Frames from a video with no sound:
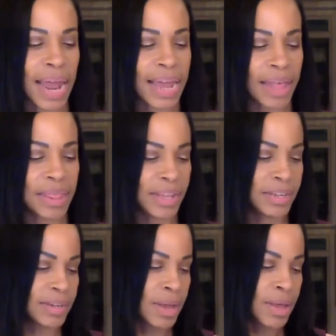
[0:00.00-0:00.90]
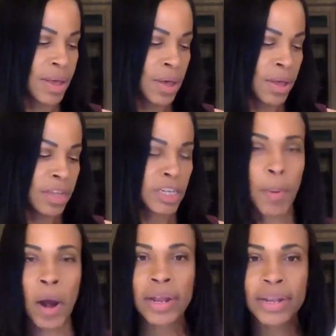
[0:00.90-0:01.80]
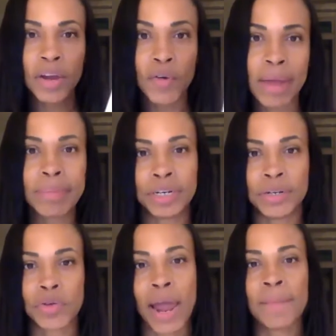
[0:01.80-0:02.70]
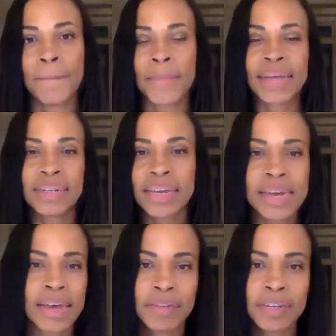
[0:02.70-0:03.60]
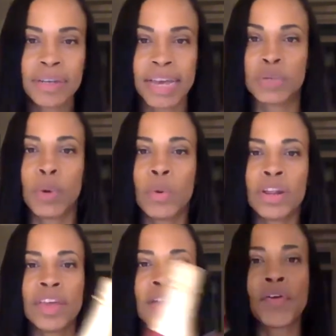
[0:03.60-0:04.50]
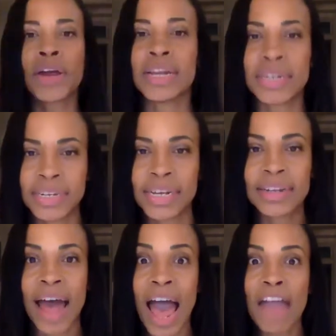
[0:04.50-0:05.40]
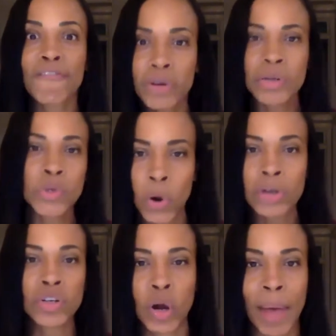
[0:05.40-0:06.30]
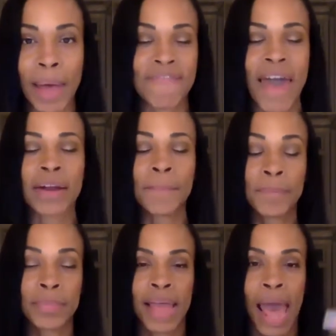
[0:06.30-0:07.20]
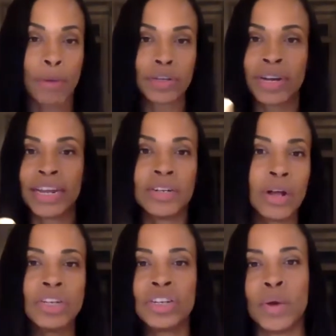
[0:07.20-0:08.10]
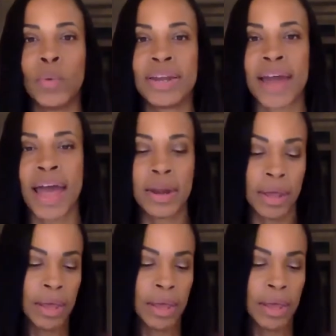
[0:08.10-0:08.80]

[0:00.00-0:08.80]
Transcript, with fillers: I got this sparkling grape juice, right, as a gift. Guess what? One of the ingredients is high fructose corn syrup. In fact, I was going to indulge in it one night.